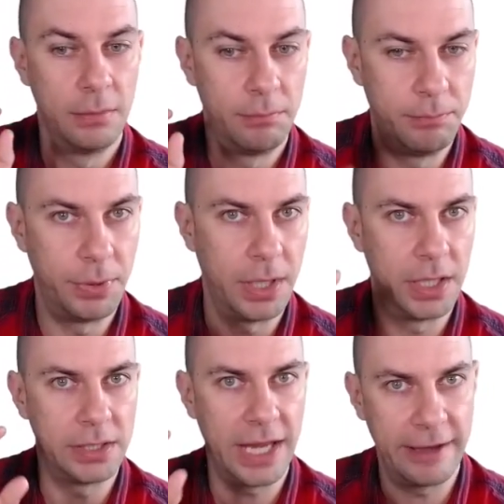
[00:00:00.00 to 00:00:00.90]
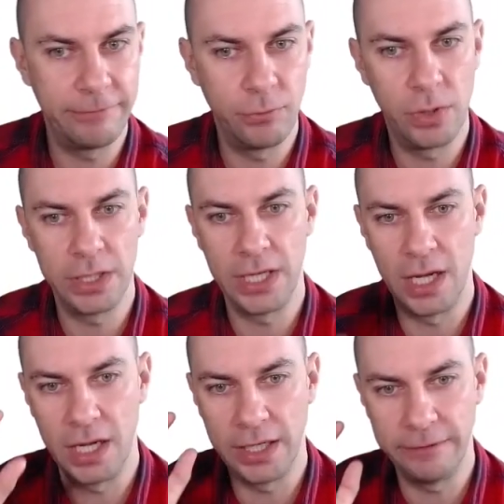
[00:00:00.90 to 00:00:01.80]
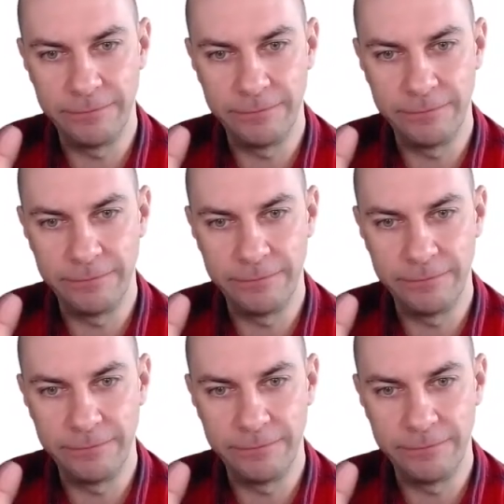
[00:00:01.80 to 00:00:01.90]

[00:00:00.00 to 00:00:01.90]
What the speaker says: but FYI,